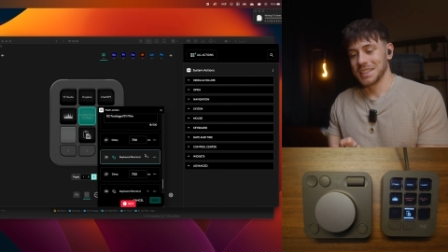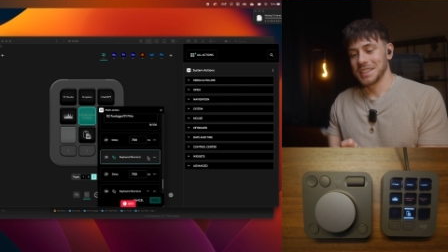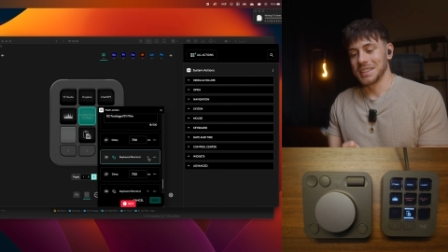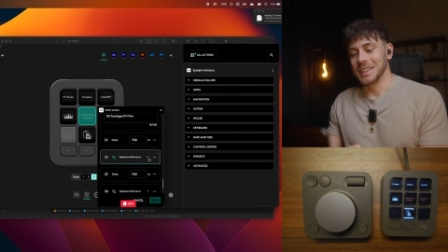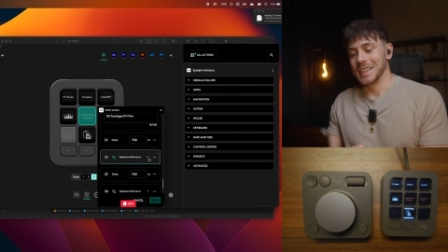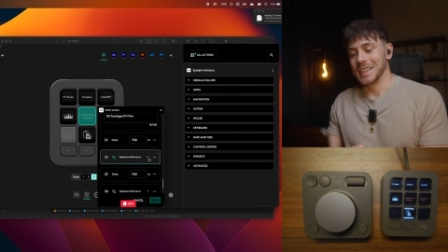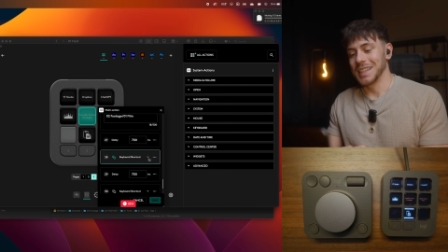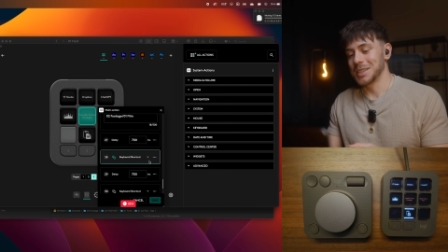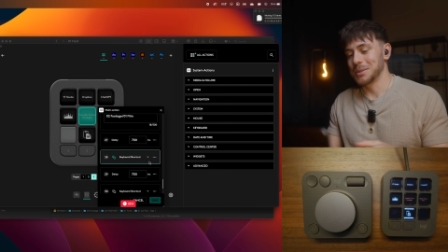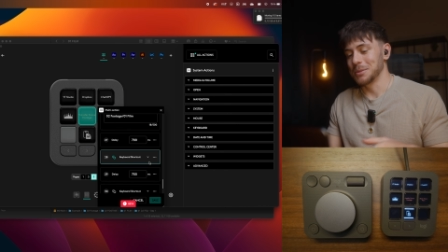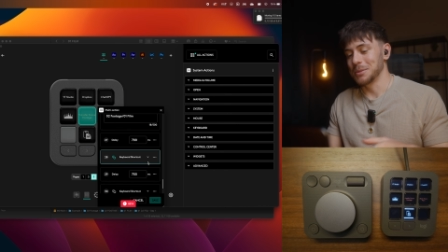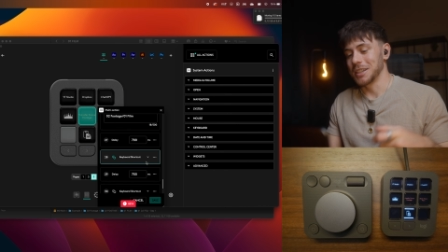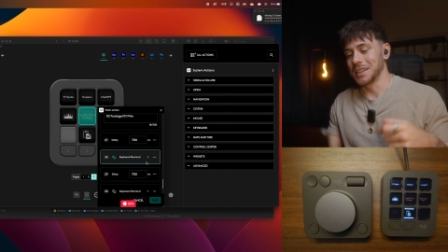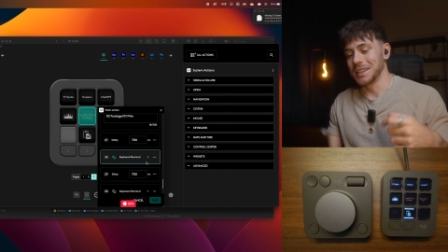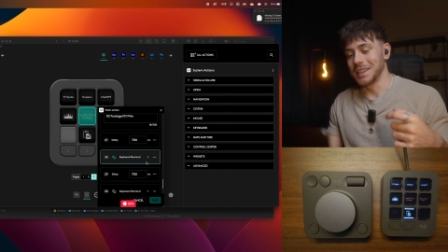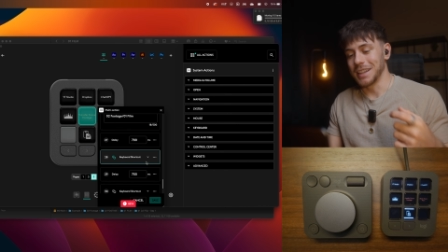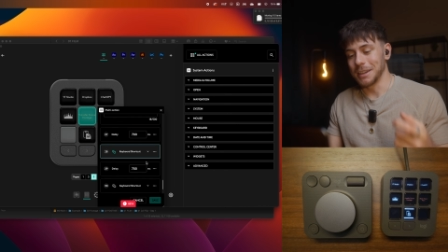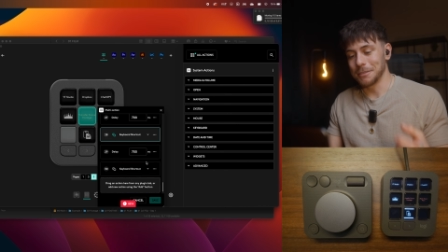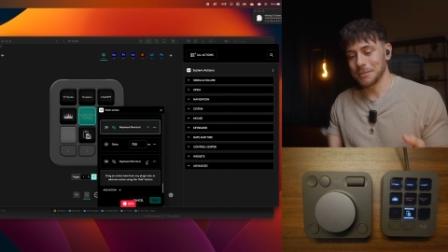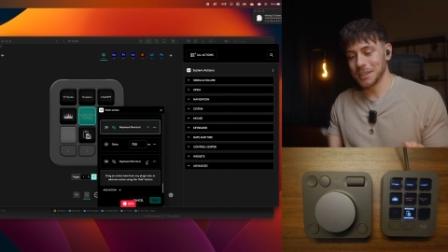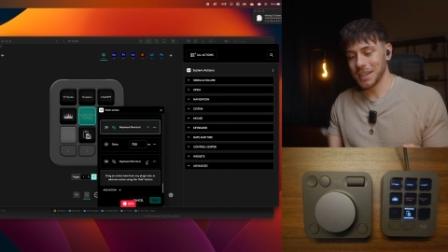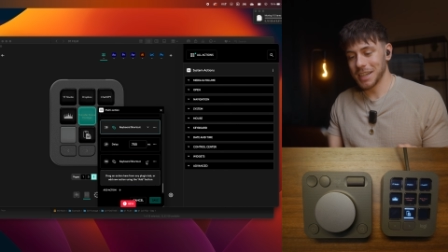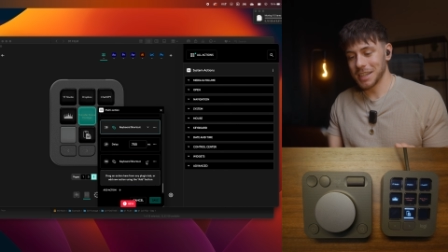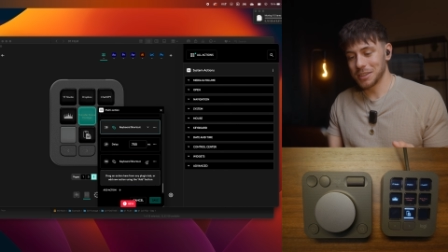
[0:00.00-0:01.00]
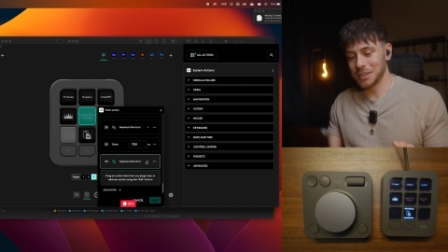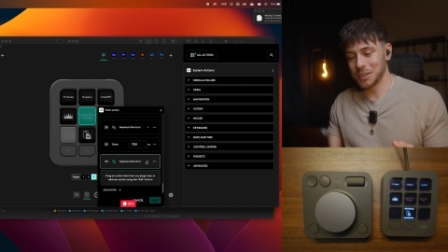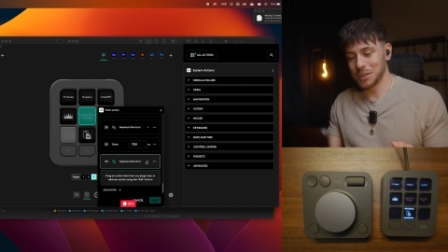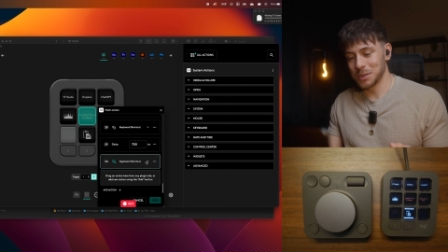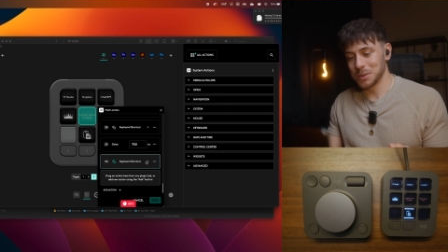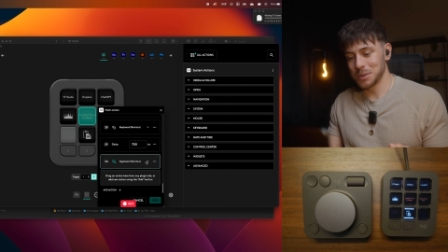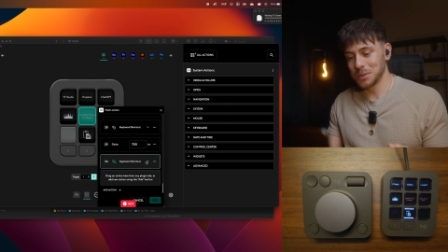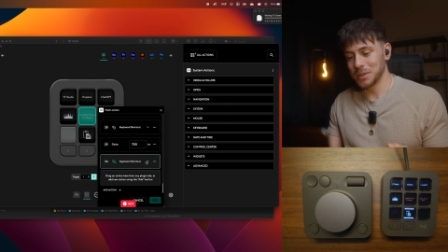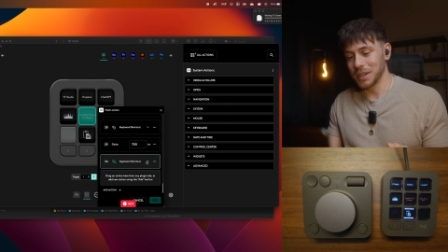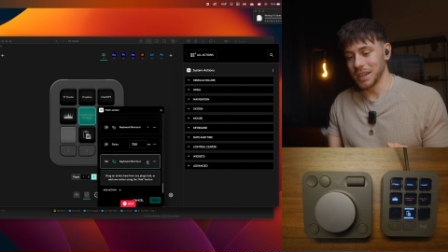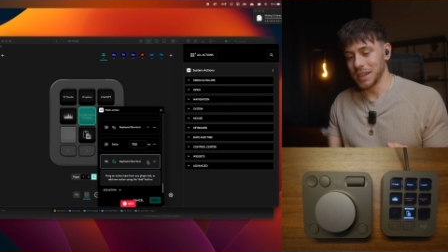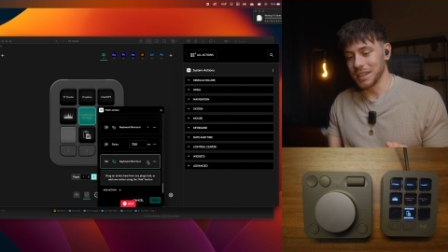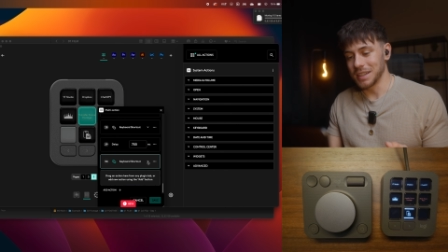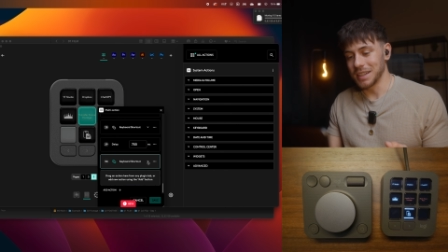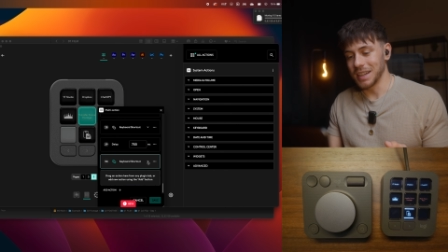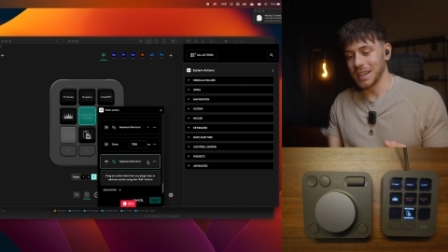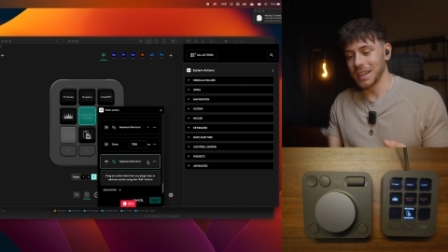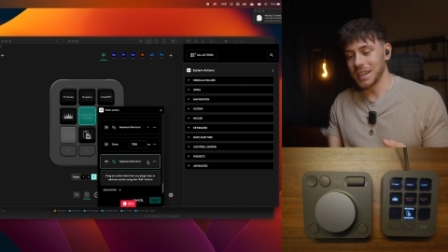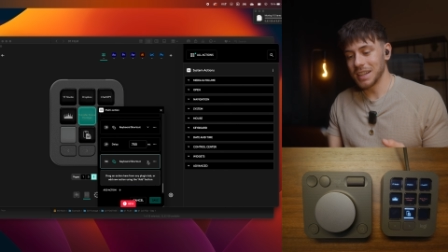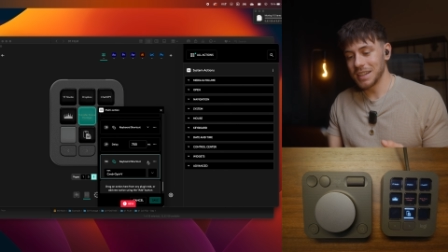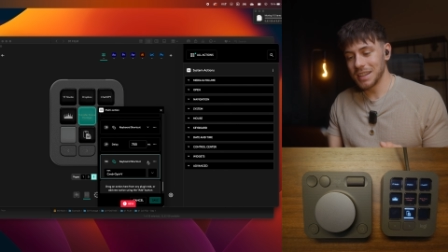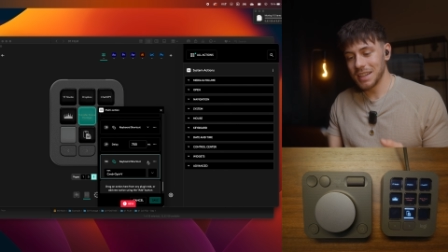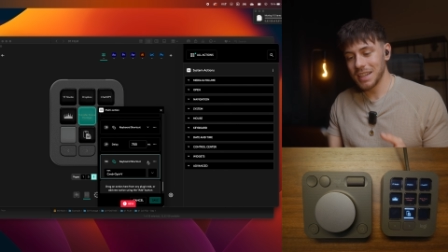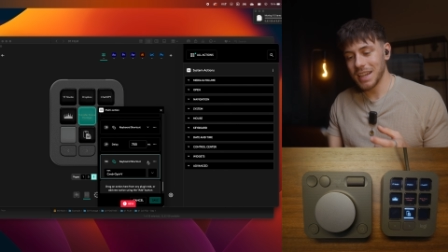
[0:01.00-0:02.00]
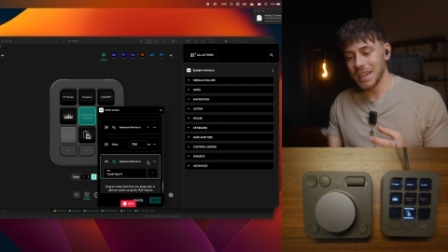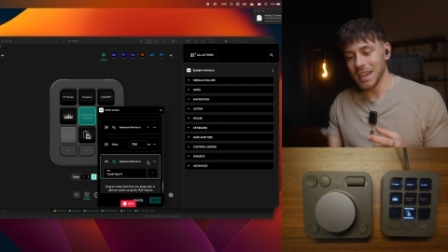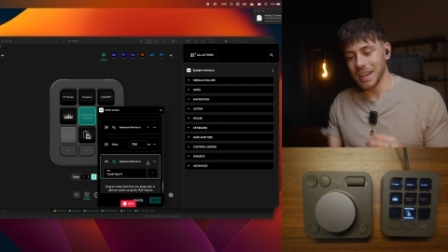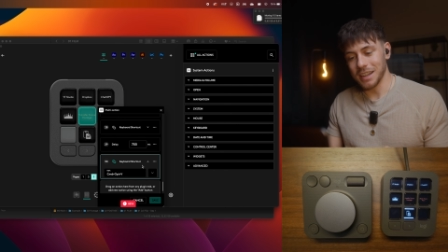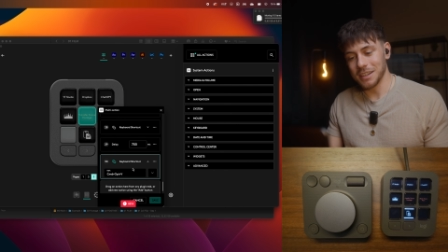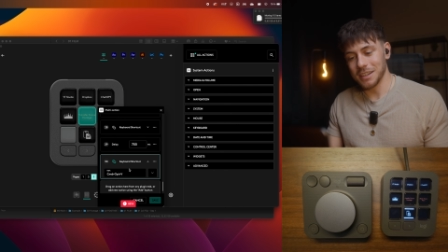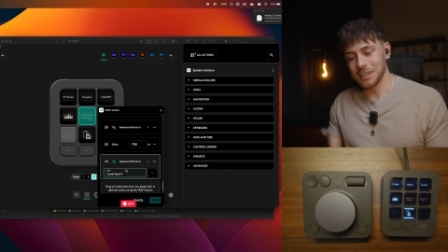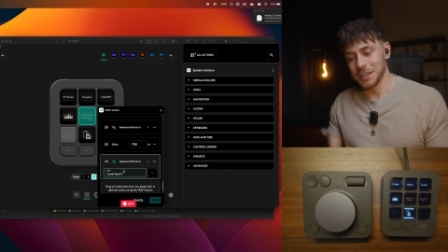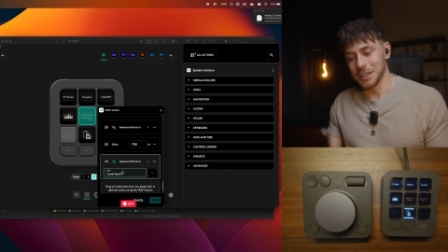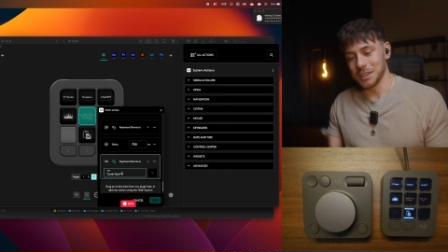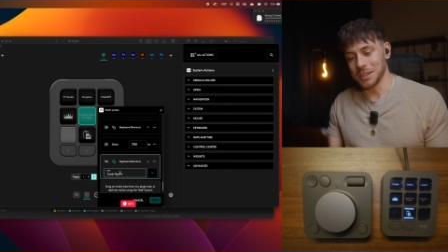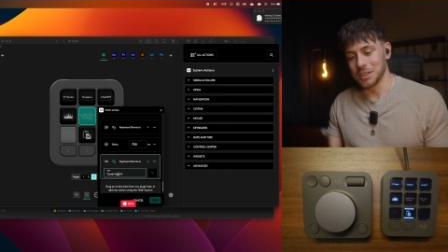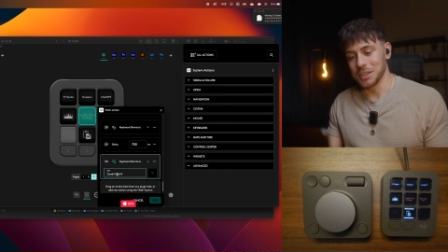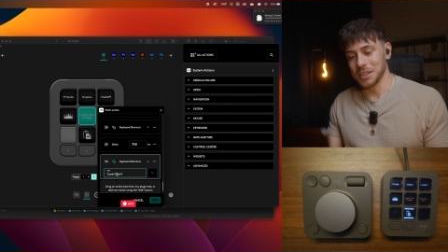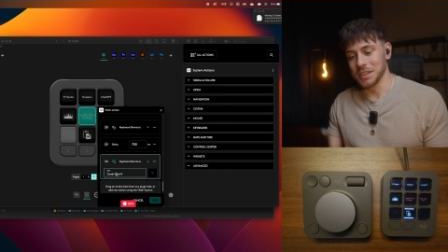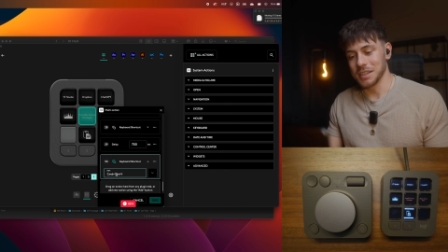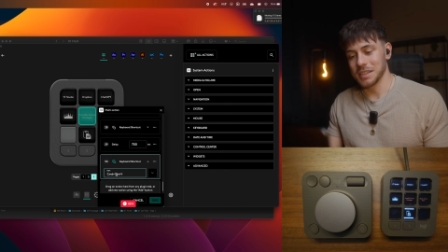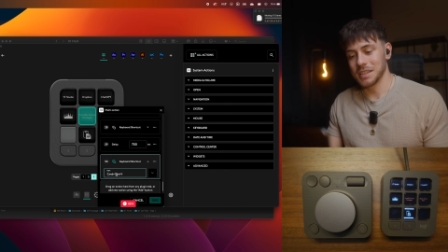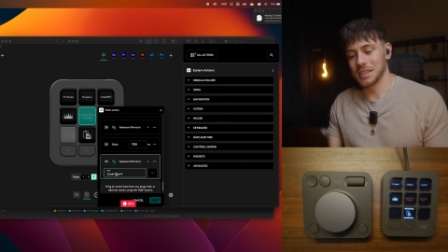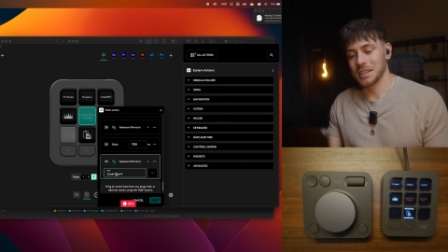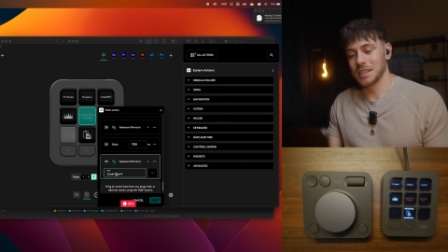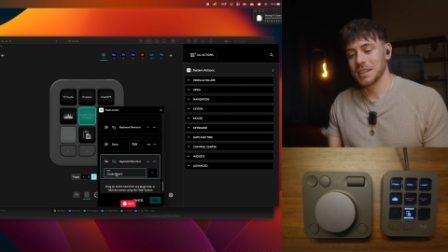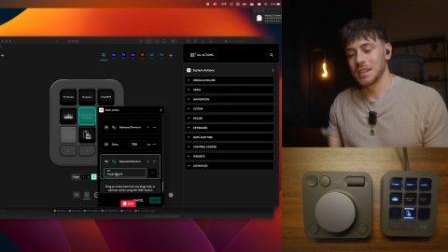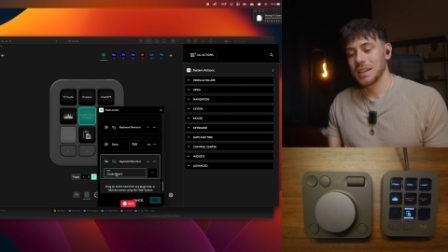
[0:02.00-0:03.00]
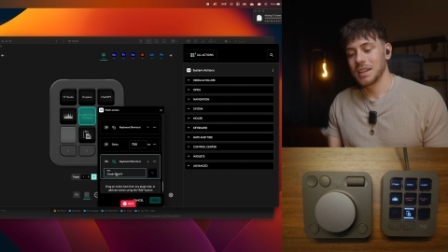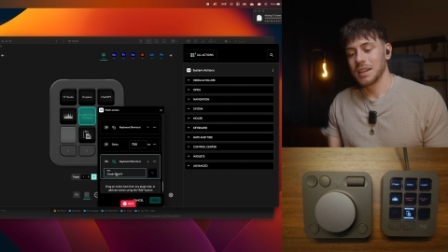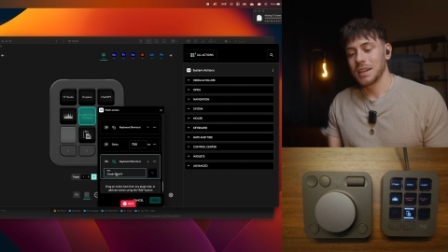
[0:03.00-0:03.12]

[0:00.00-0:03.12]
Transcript: That's where it navigates to, and in the end it just